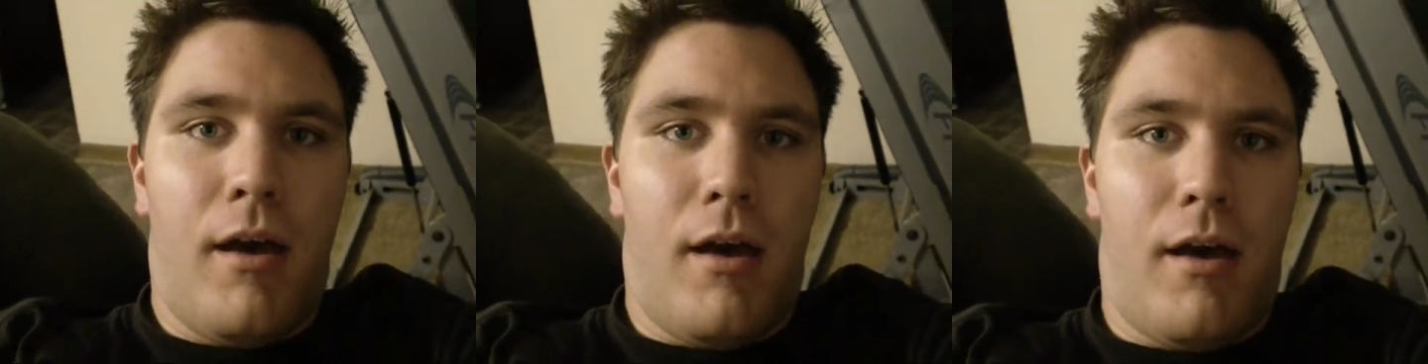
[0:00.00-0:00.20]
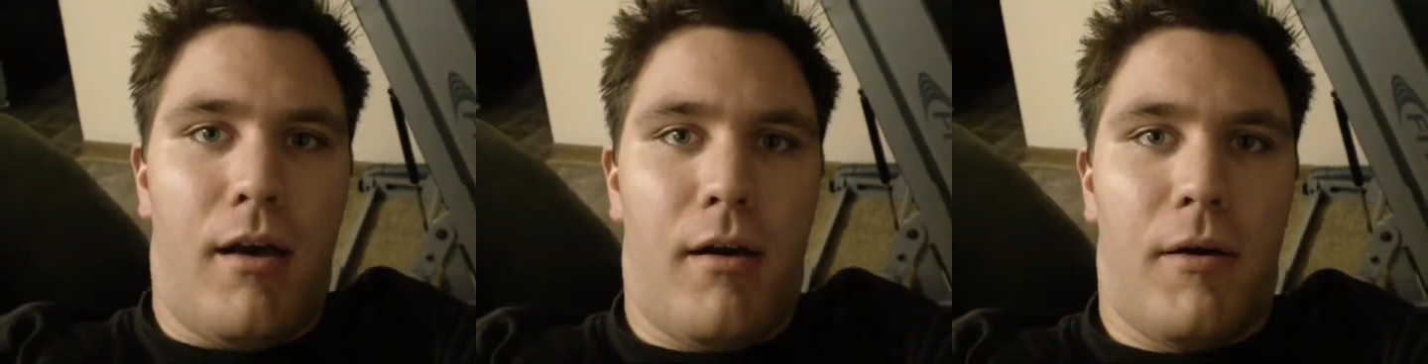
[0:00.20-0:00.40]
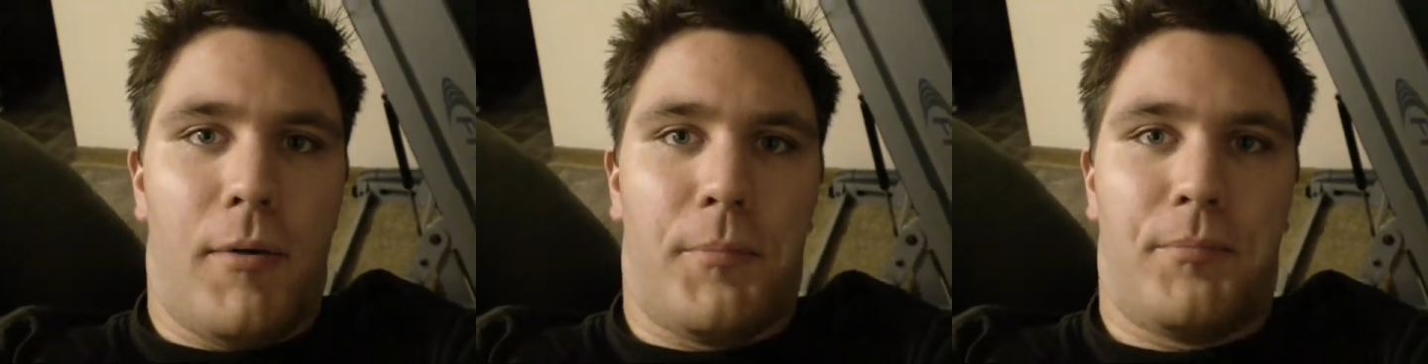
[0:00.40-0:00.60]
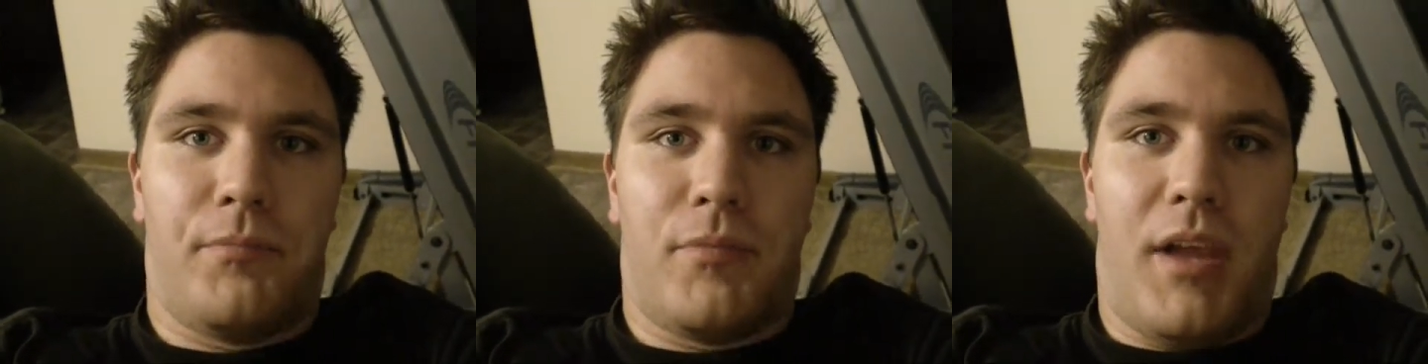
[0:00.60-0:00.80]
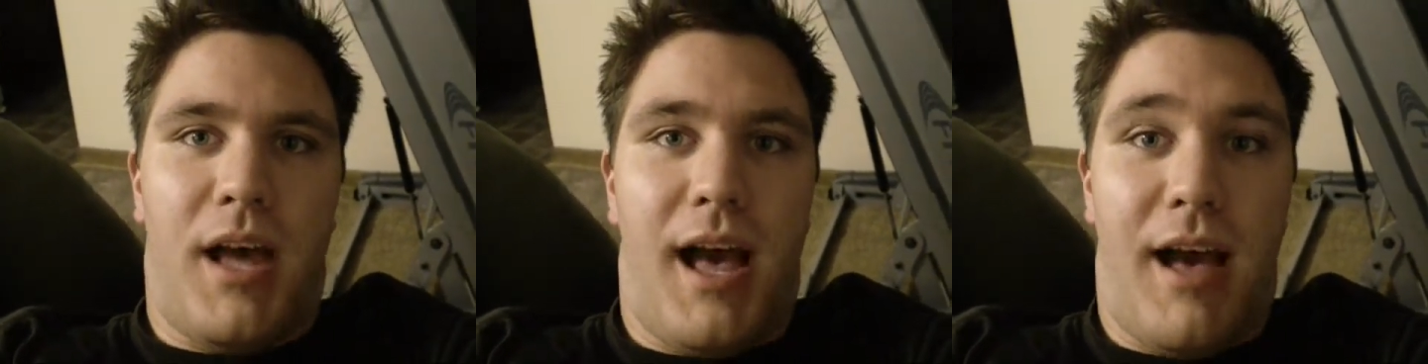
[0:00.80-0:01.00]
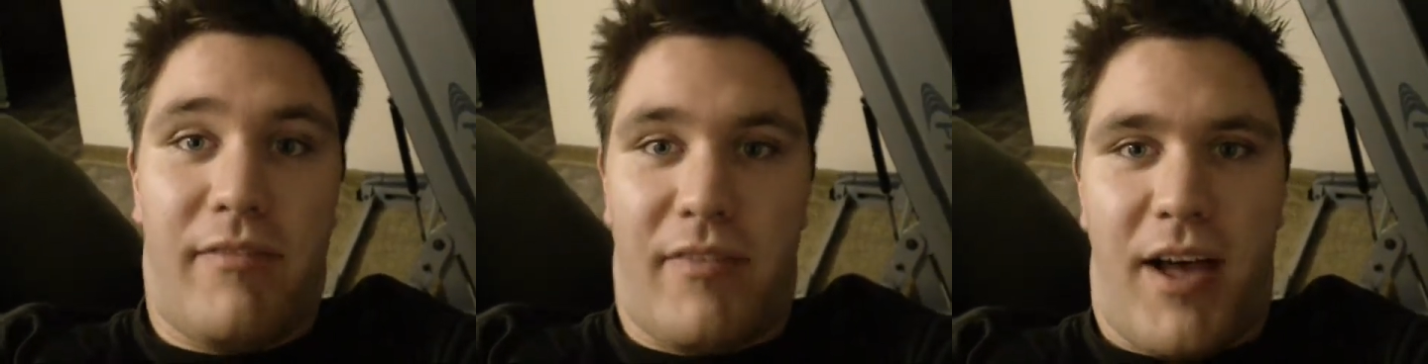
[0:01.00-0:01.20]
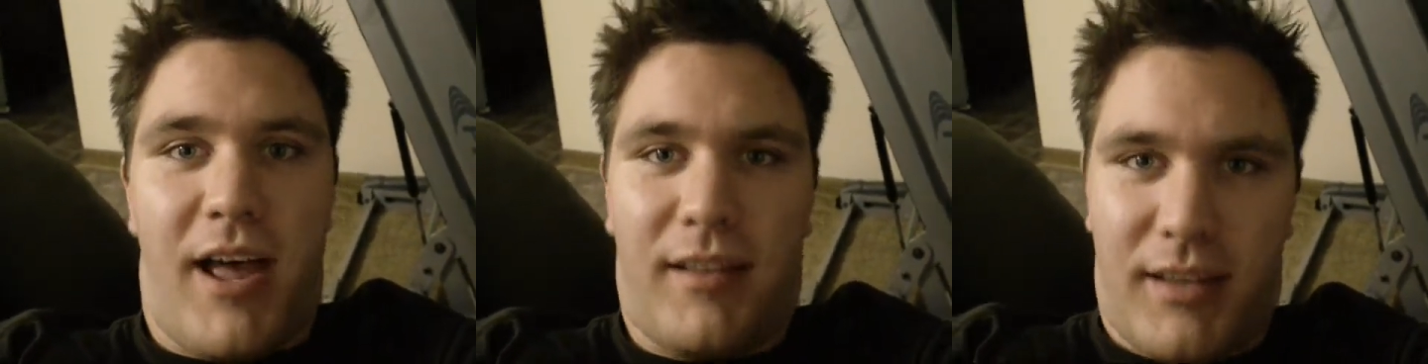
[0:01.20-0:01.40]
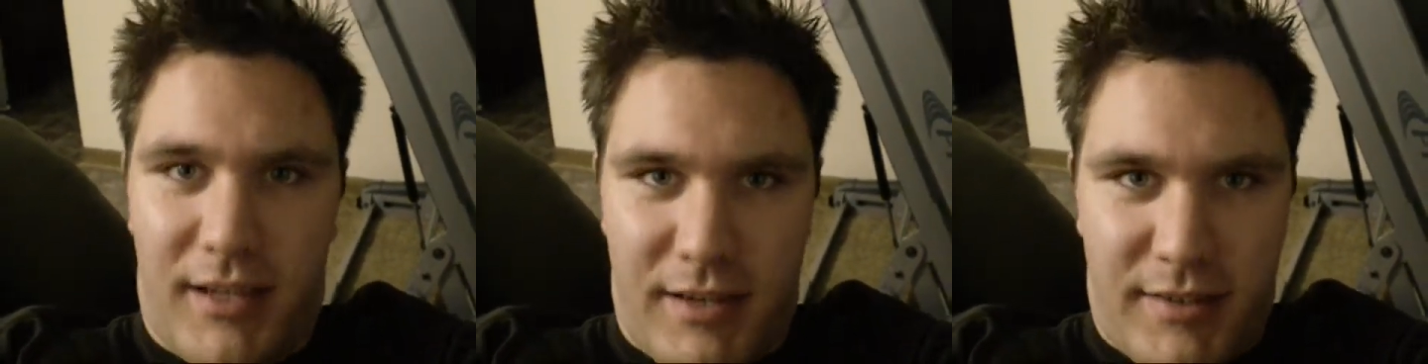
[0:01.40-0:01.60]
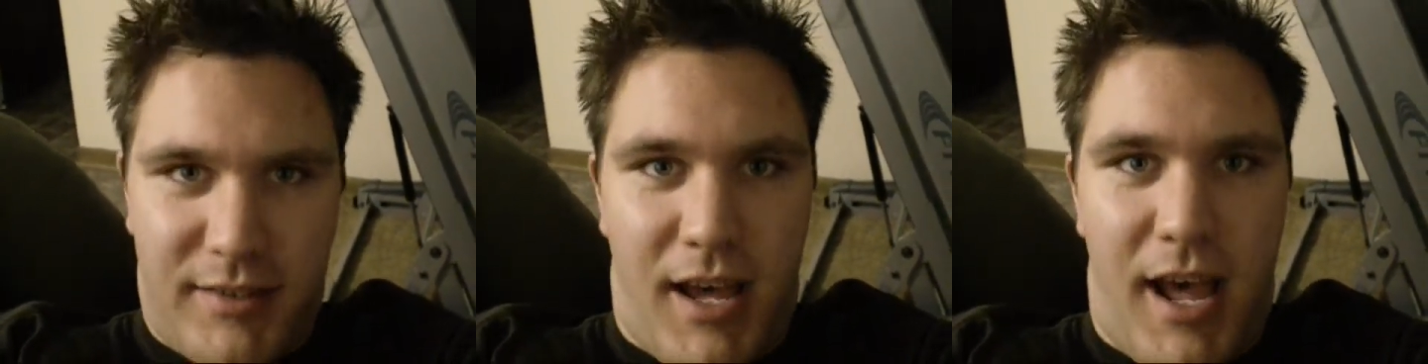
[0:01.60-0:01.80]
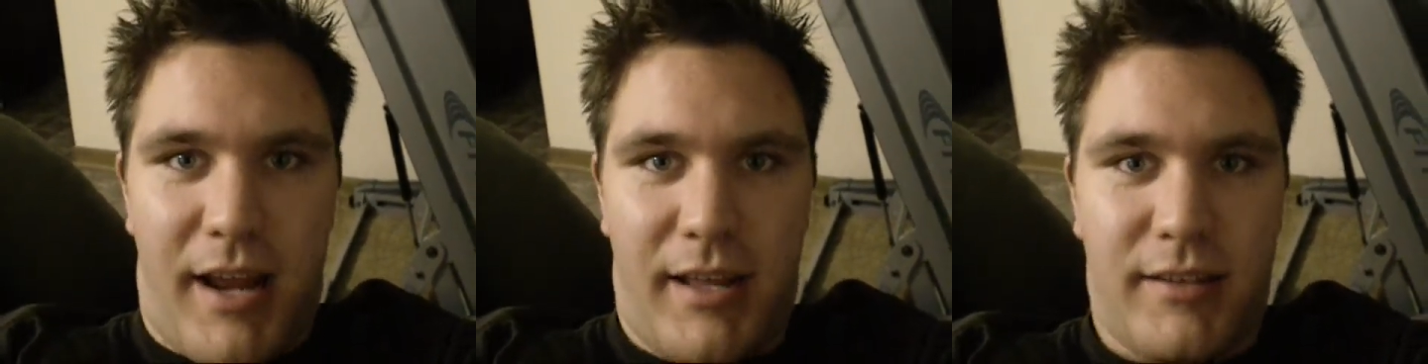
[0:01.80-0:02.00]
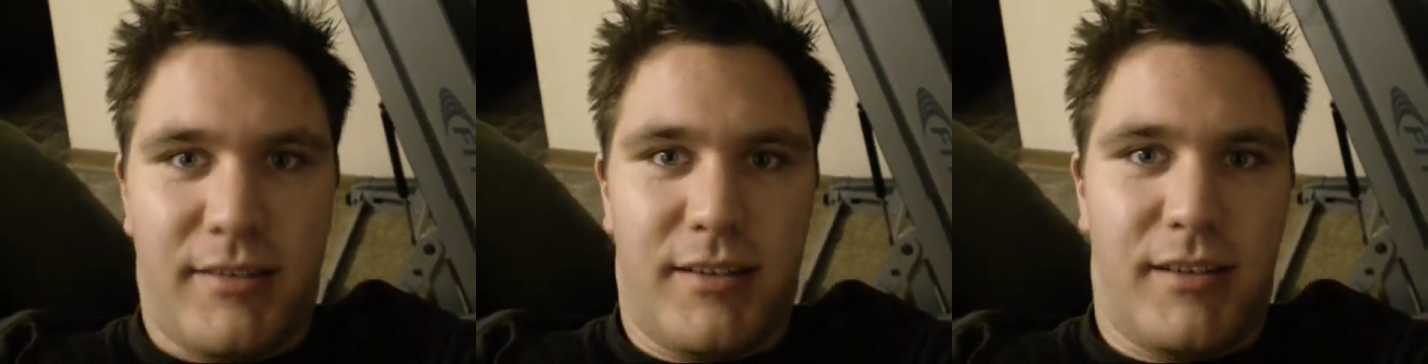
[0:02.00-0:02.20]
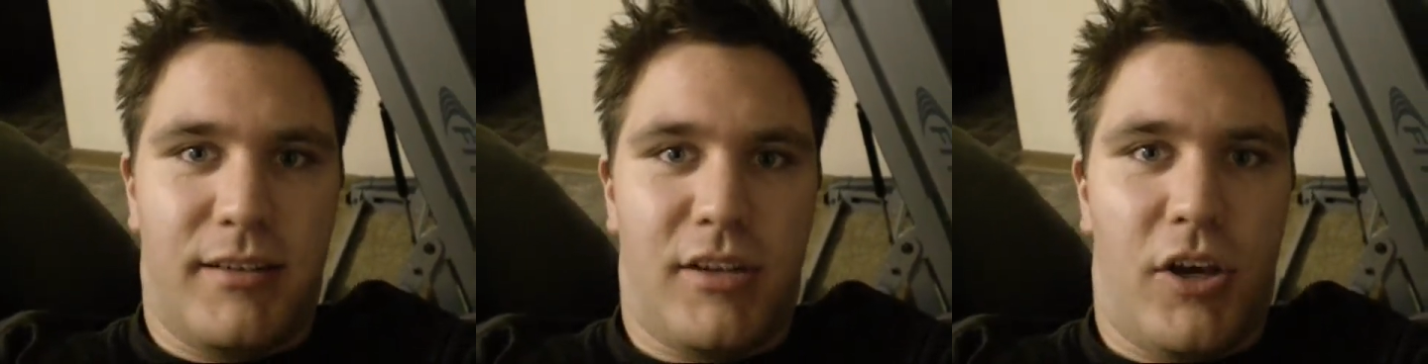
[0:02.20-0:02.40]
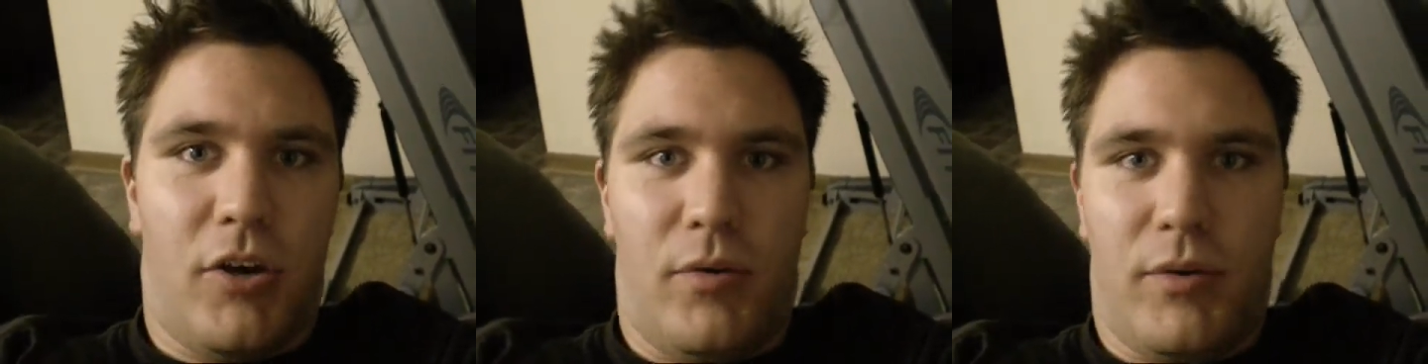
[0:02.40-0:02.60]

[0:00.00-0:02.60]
I finally decided to